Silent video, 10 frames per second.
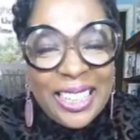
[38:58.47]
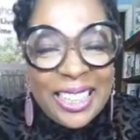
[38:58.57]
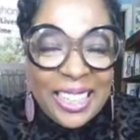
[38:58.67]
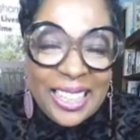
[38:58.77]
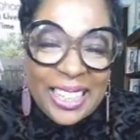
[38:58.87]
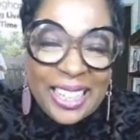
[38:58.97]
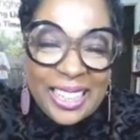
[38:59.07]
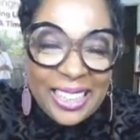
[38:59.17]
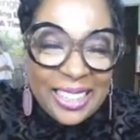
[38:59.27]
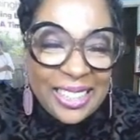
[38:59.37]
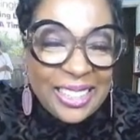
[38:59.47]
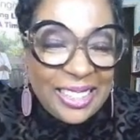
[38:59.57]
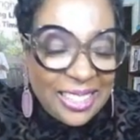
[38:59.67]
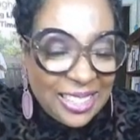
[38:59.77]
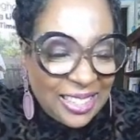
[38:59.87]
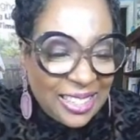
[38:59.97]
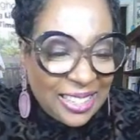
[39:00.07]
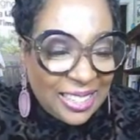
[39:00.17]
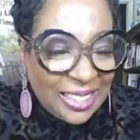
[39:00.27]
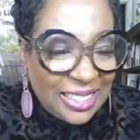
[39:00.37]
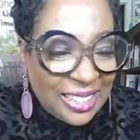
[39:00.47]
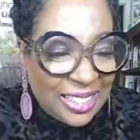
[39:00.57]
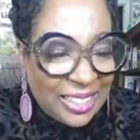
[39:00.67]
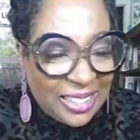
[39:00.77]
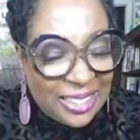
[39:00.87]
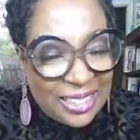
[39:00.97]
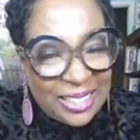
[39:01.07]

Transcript: No words are spoken by the person on screen.